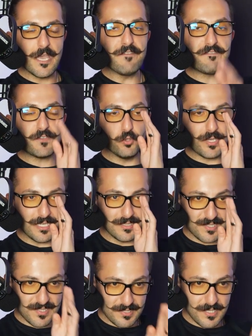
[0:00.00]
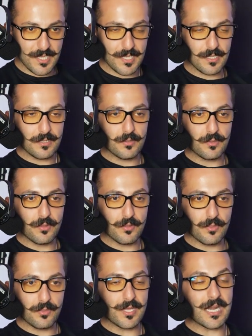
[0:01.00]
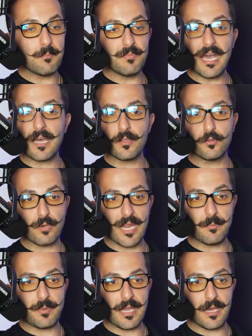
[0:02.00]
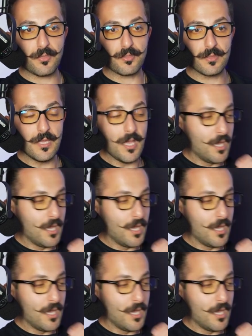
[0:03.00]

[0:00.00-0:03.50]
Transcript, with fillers: If you can see that I'm not on the right path,